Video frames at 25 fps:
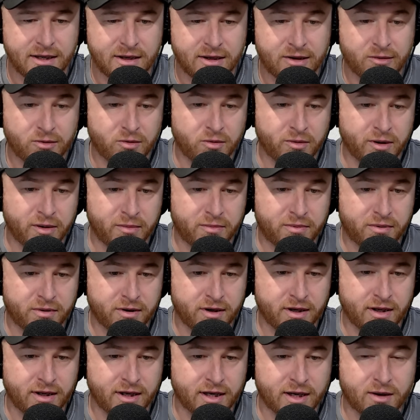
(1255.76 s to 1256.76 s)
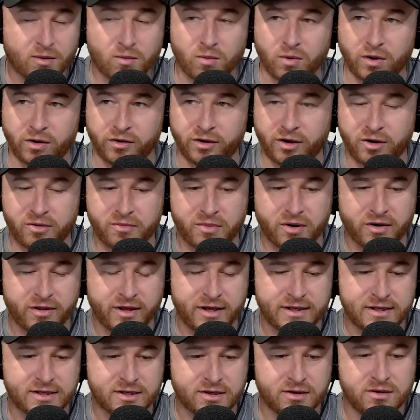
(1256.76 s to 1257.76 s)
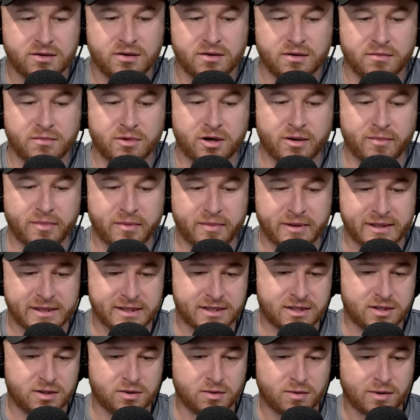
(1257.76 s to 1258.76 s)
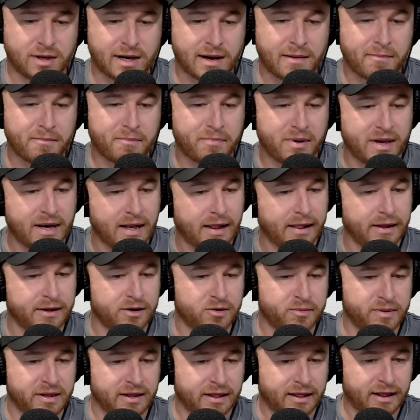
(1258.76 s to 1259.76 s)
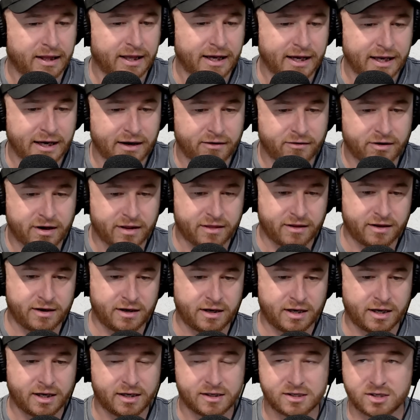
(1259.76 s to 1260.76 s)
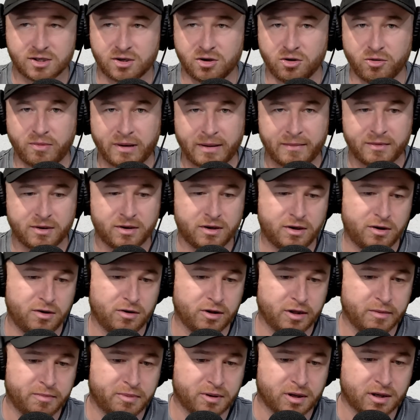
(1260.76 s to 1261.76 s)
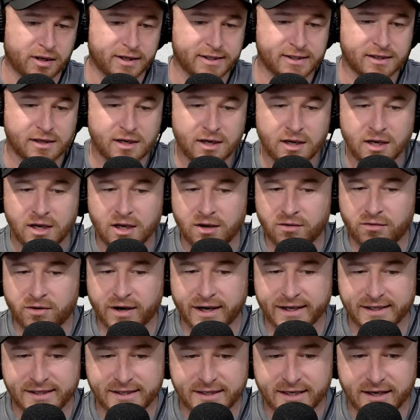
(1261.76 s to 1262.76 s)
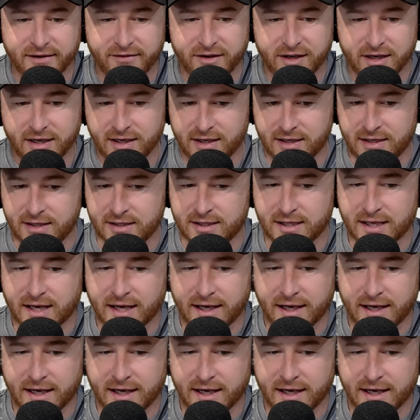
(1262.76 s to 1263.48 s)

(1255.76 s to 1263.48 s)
will be pretty well known by then, so you might be best to bet a little bit later rather than scoop up an early price. Race 7 is the